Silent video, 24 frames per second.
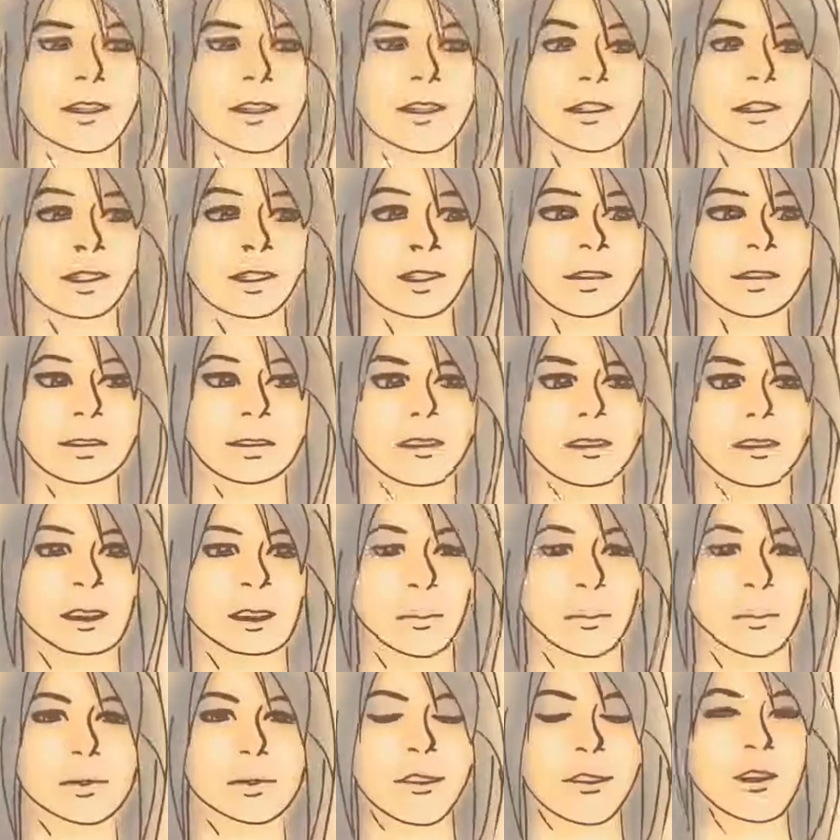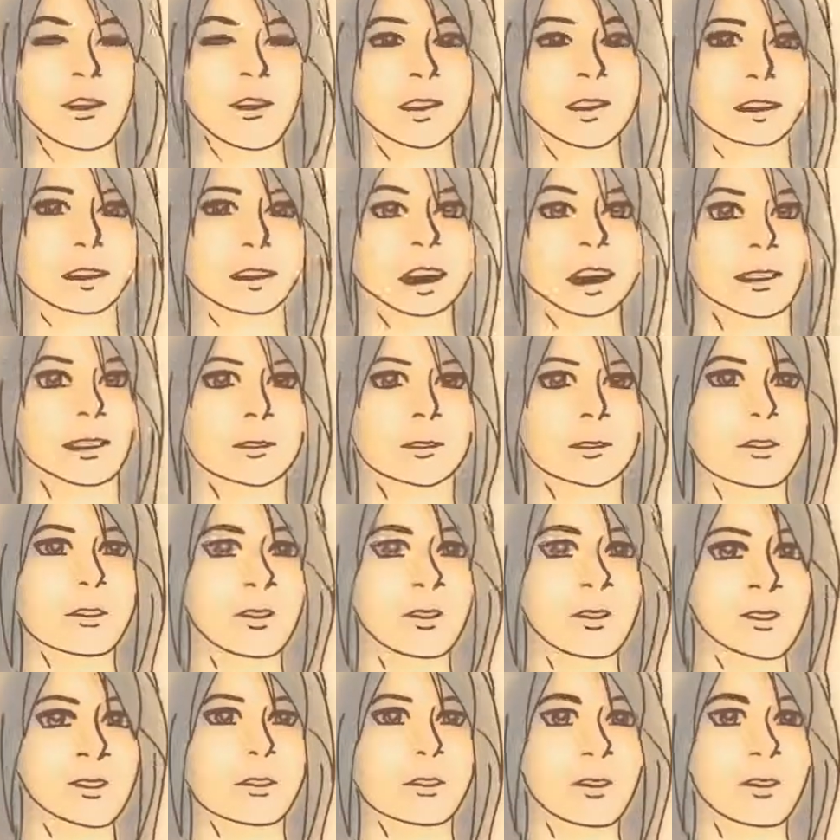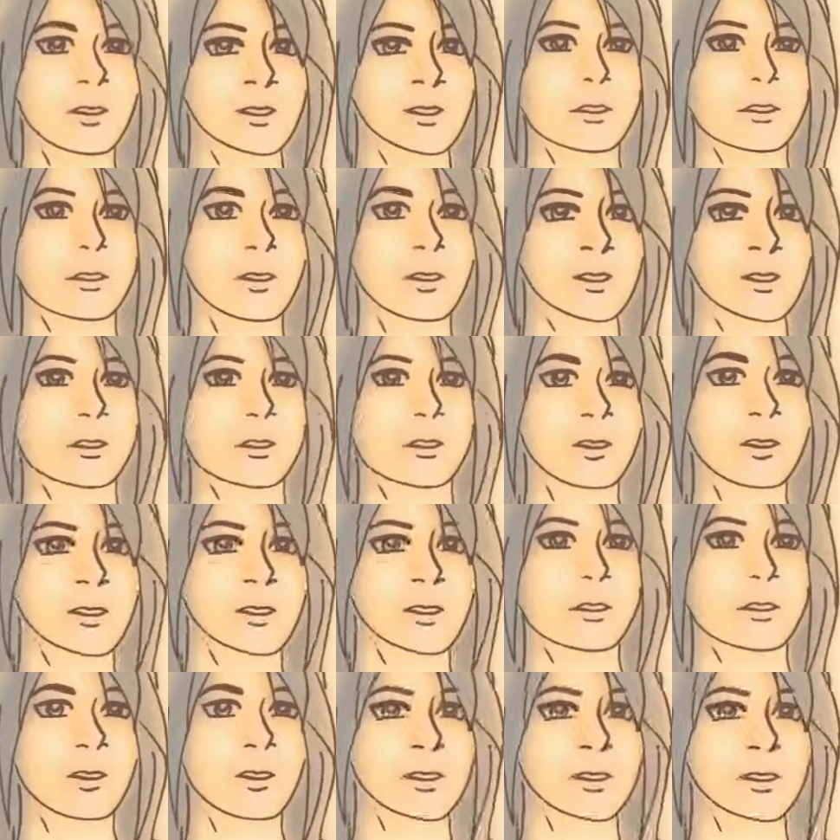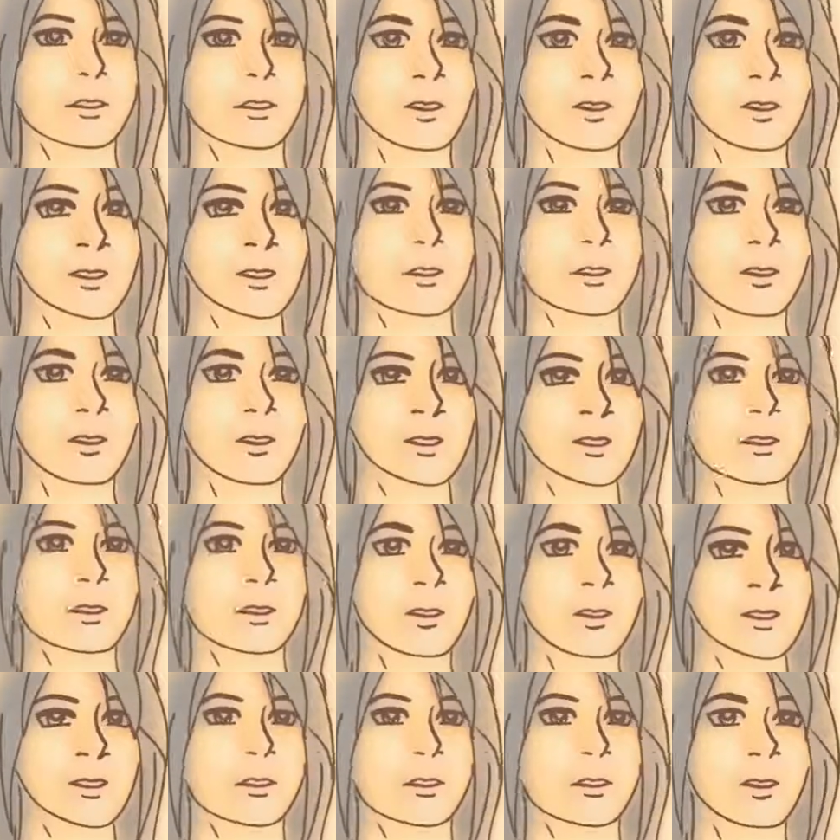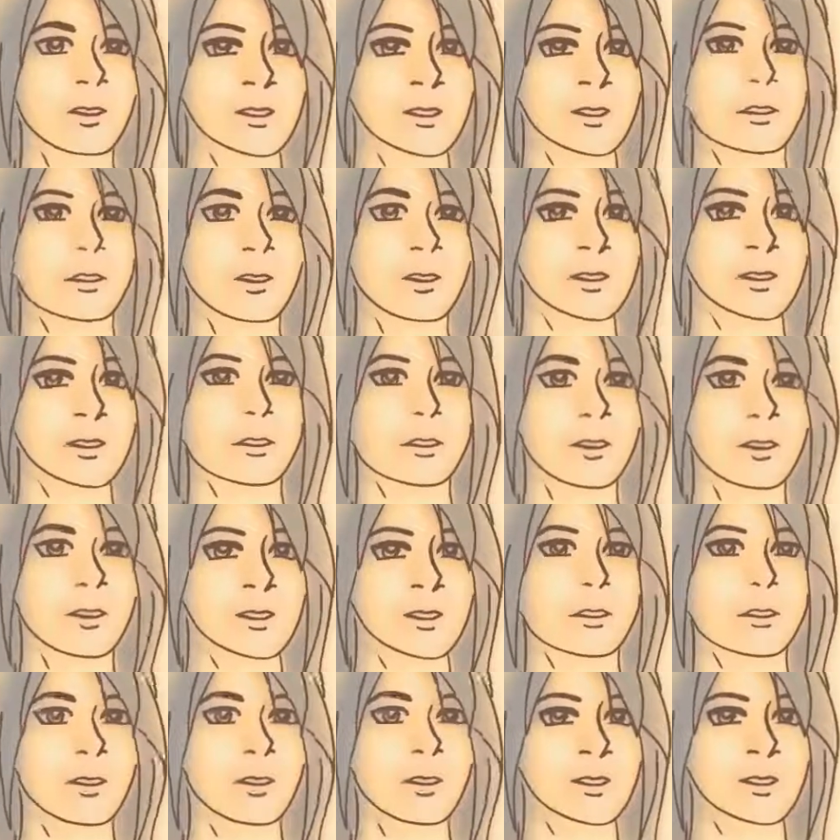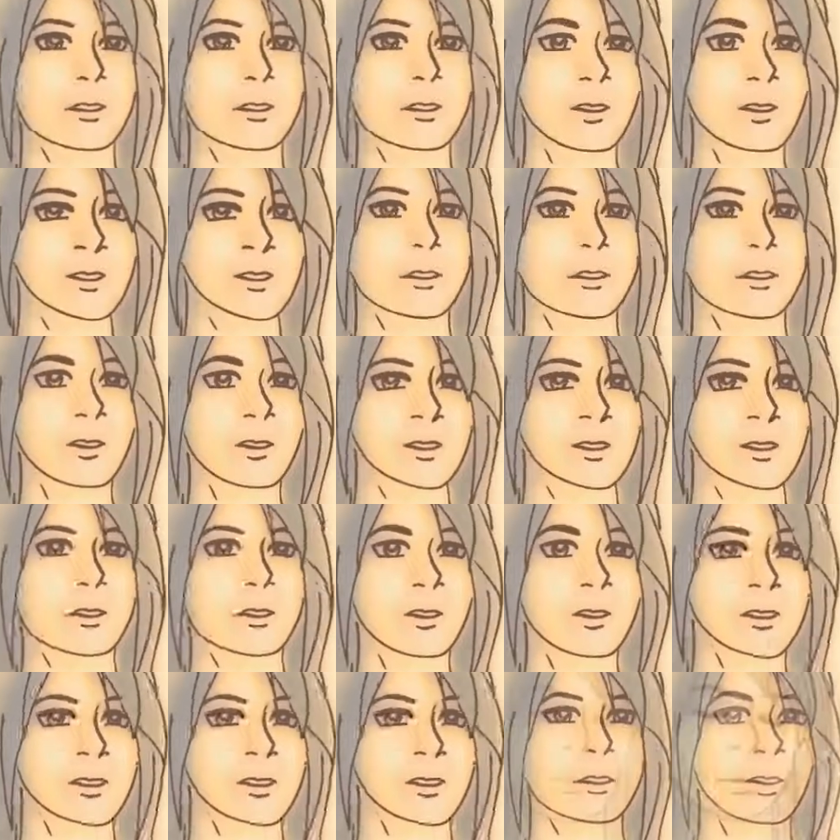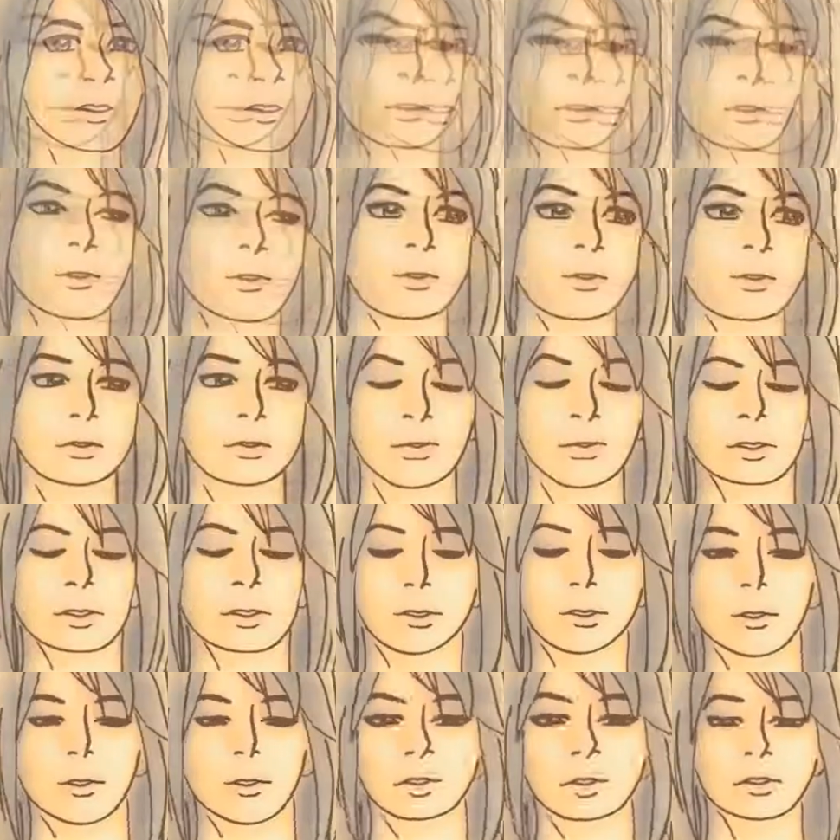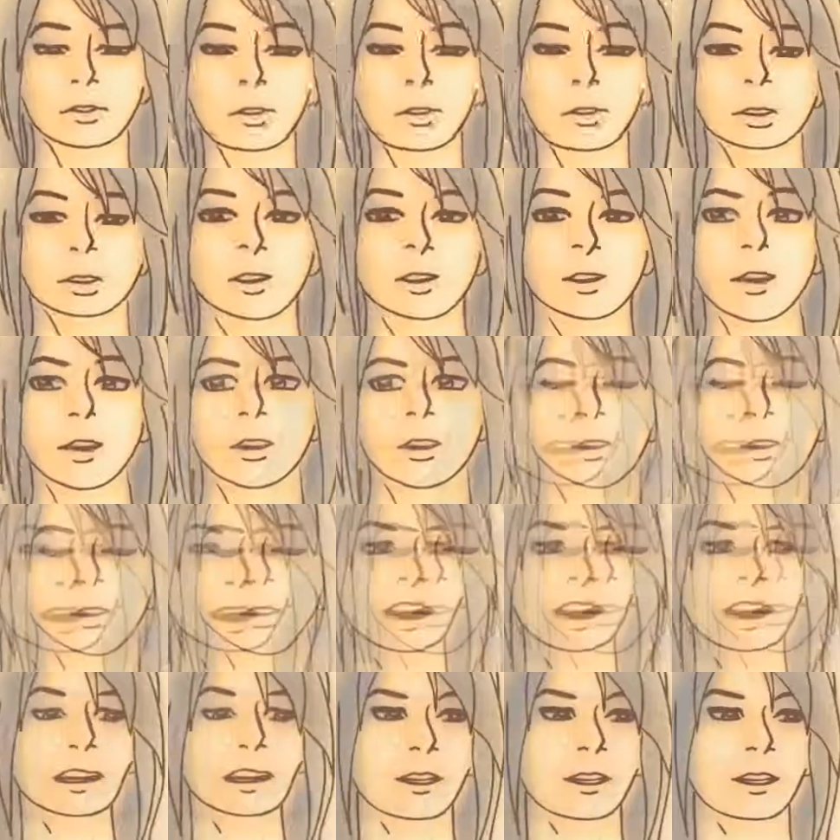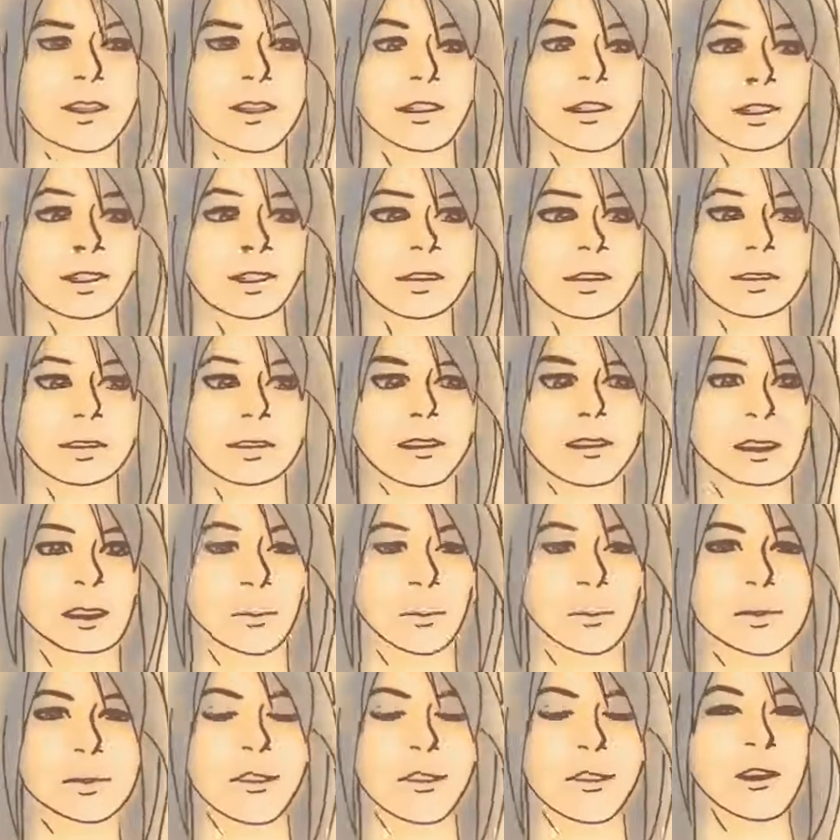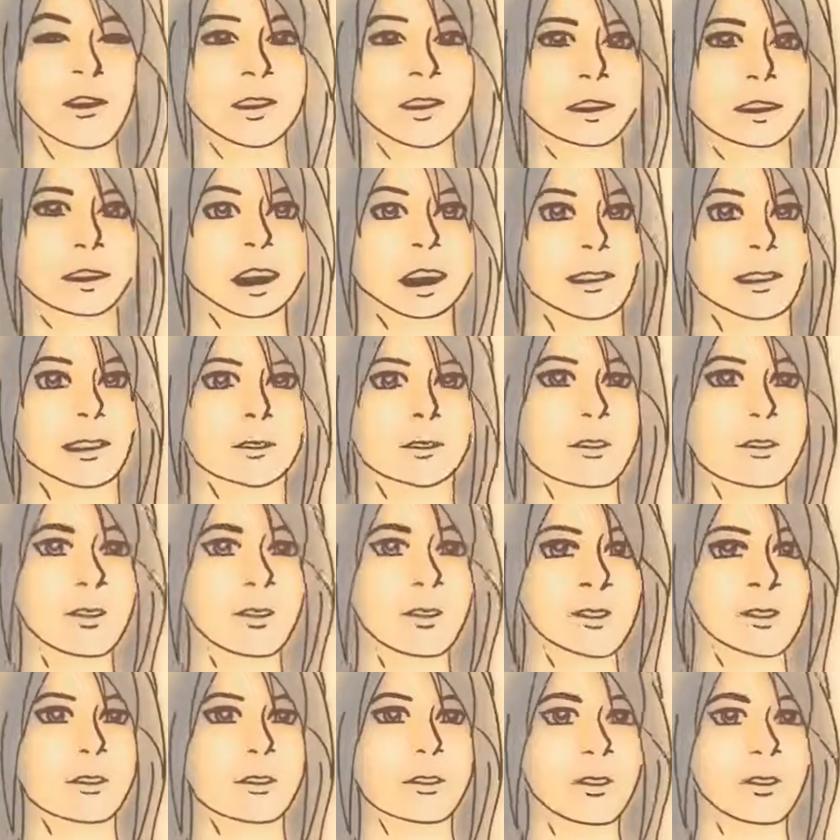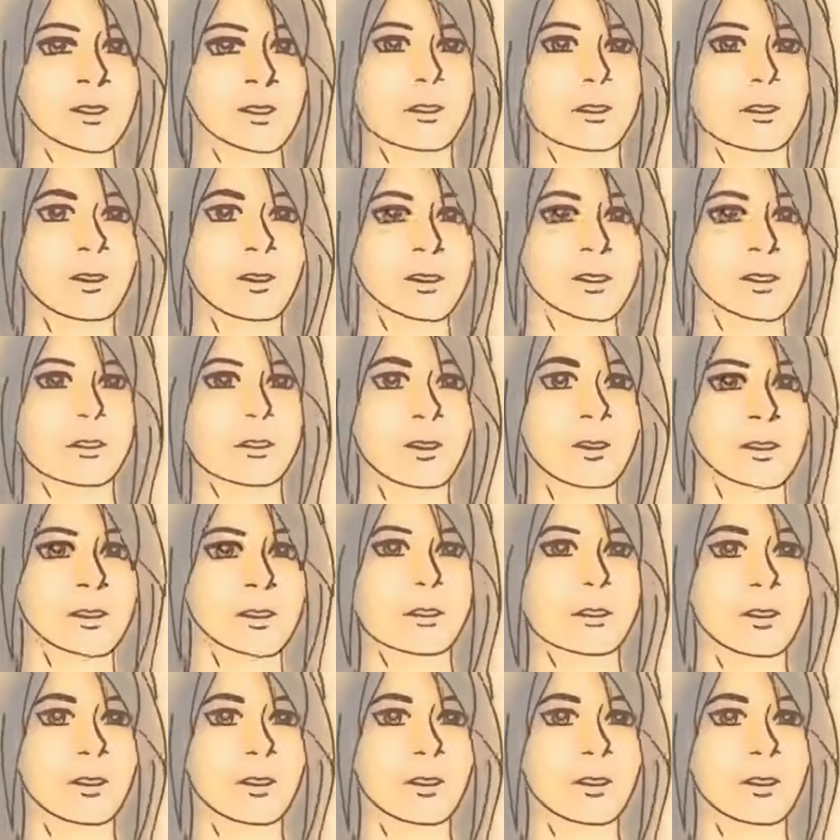You know, this is like a post dating app. Yeah. I think I owe you my thanks. Ooh, thanks. I was feeling pretty down last night. I'd always brushed off the idea of meeting up with a stranger through a dating app.